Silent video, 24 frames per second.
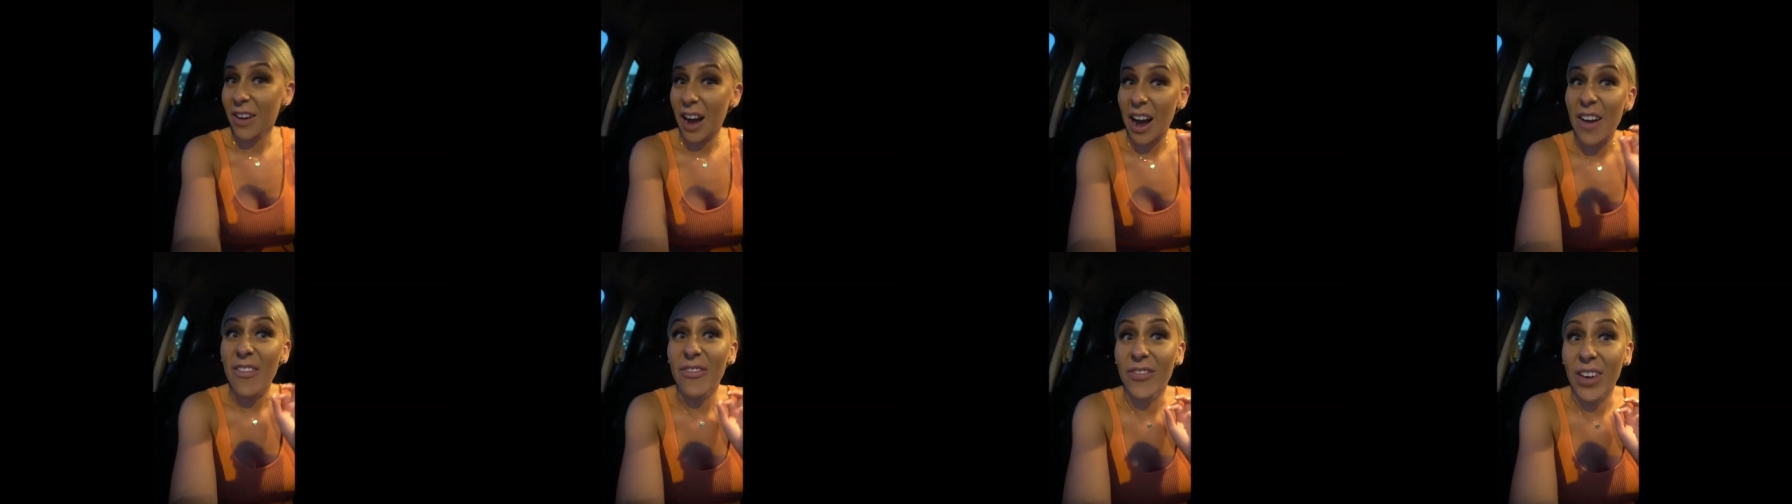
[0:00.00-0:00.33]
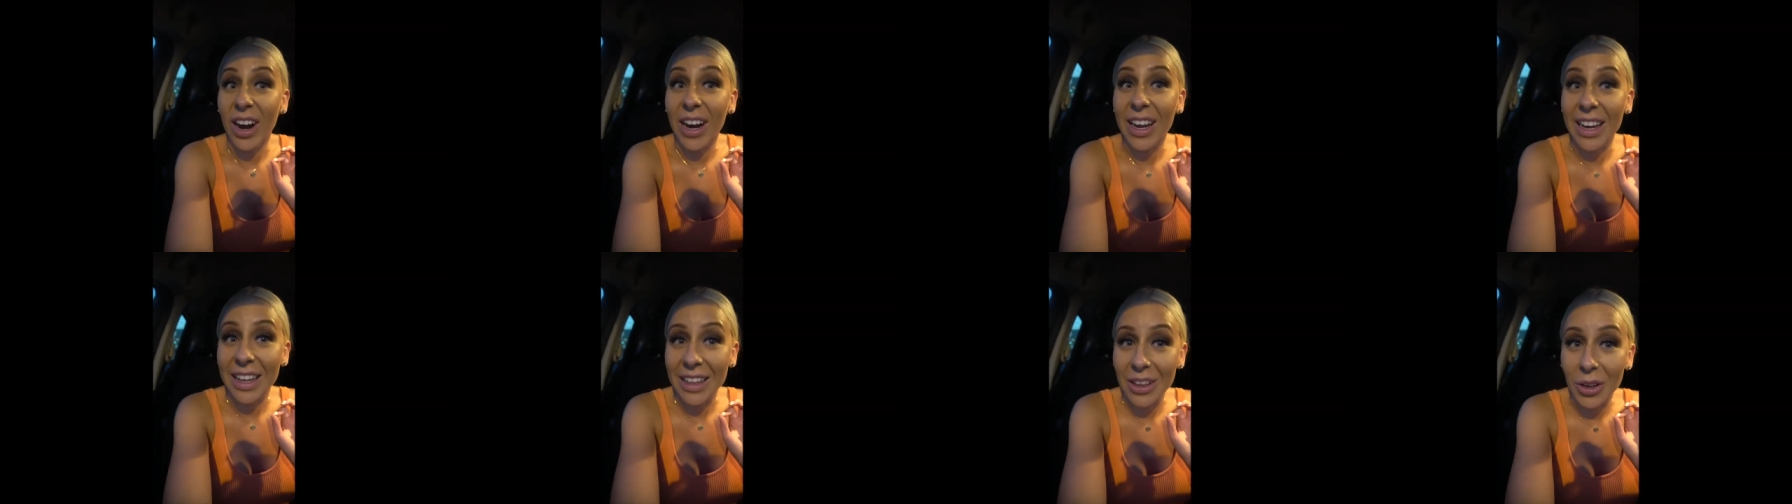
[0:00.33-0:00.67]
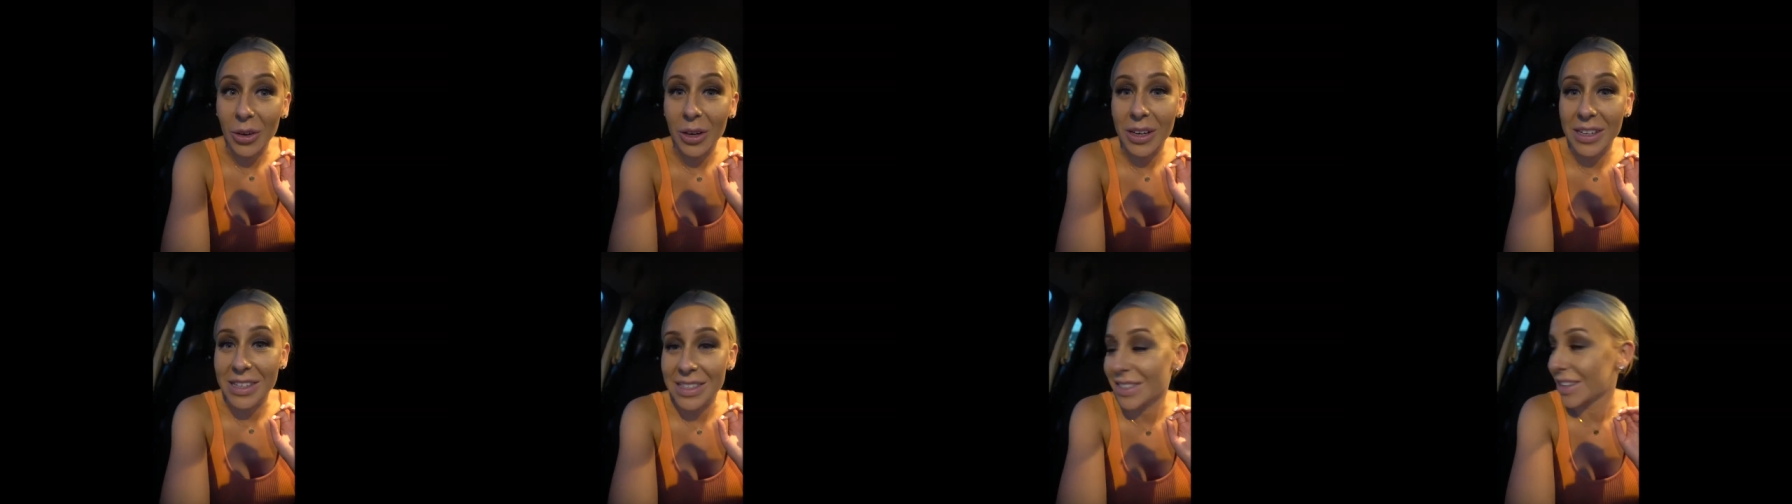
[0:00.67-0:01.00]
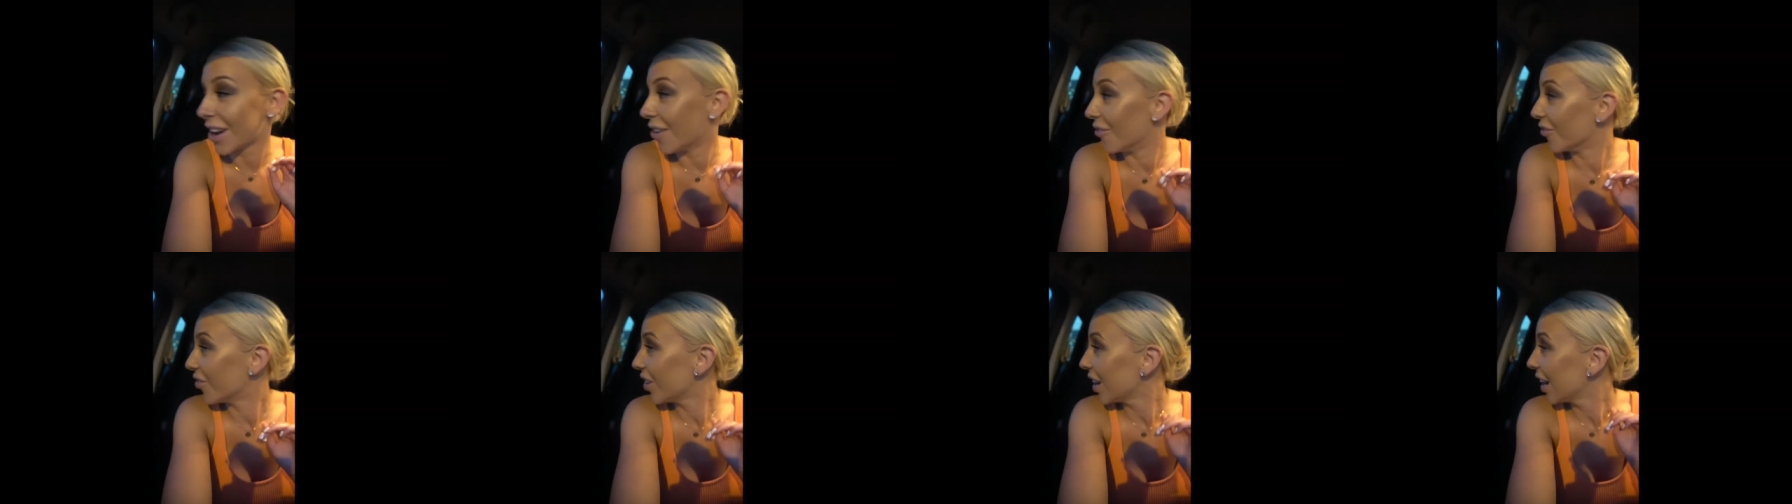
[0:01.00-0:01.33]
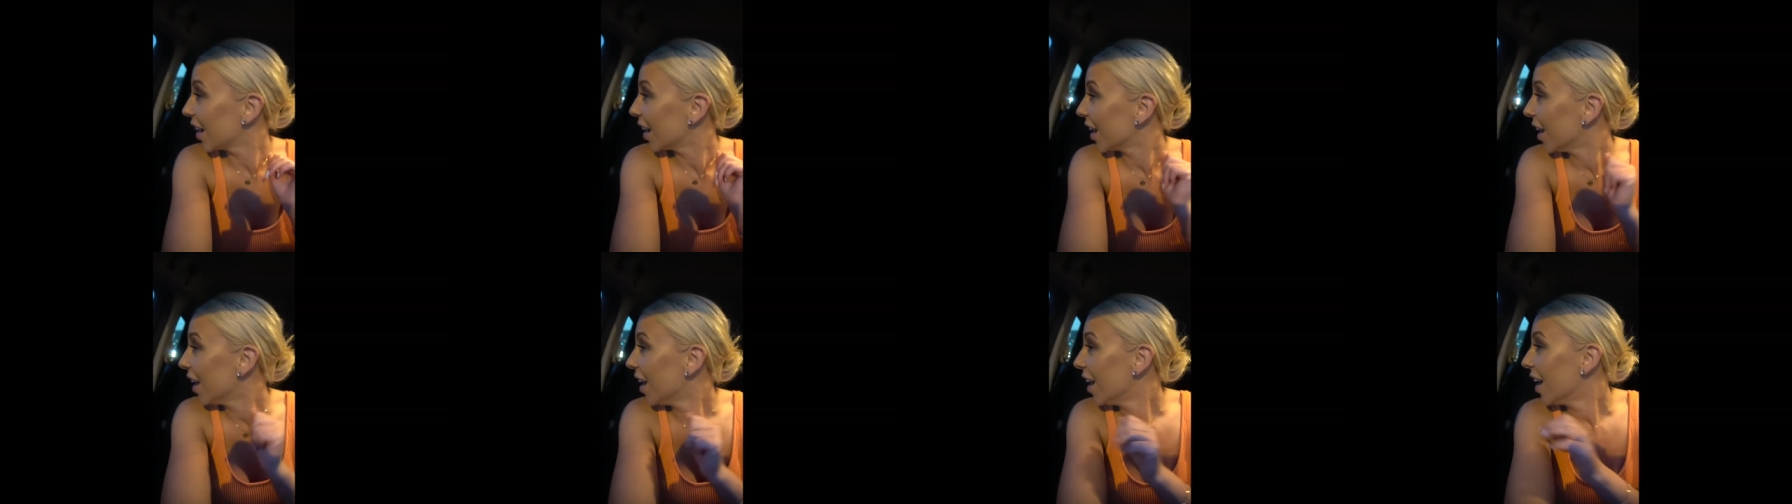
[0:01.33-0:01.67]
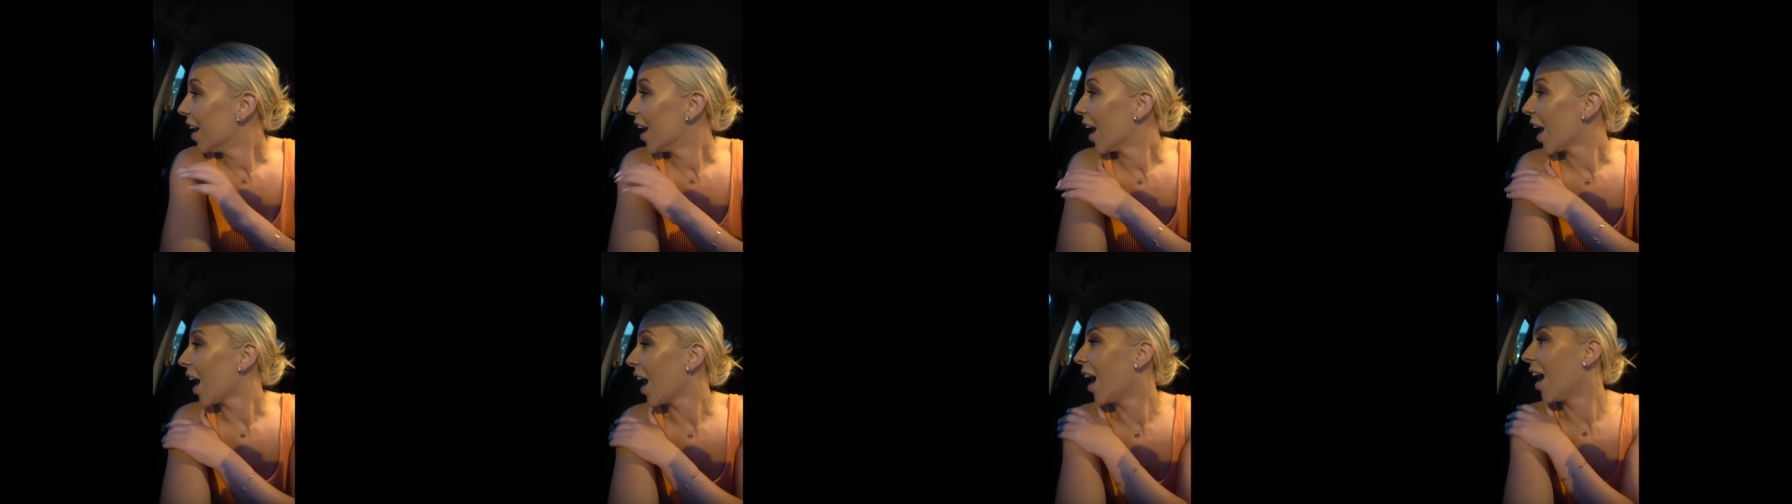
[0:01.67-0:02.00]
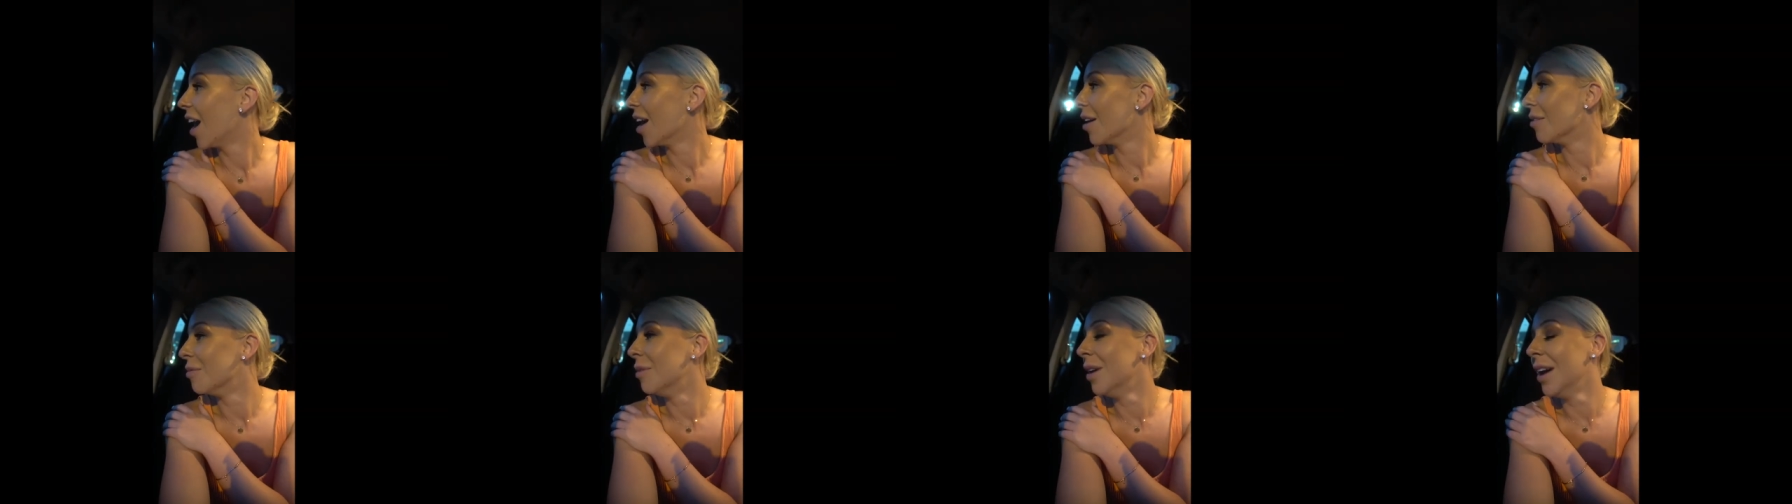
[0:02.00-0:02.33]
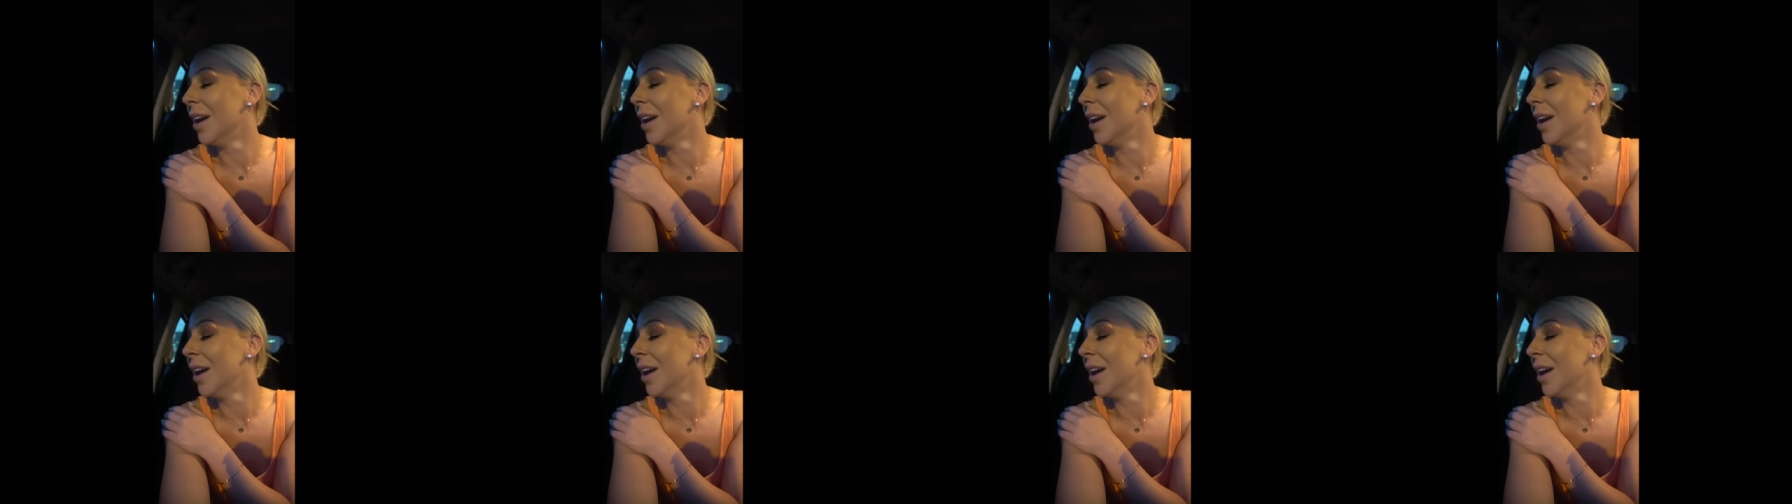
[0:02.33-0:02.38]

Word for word: a fucking lot of discomfort um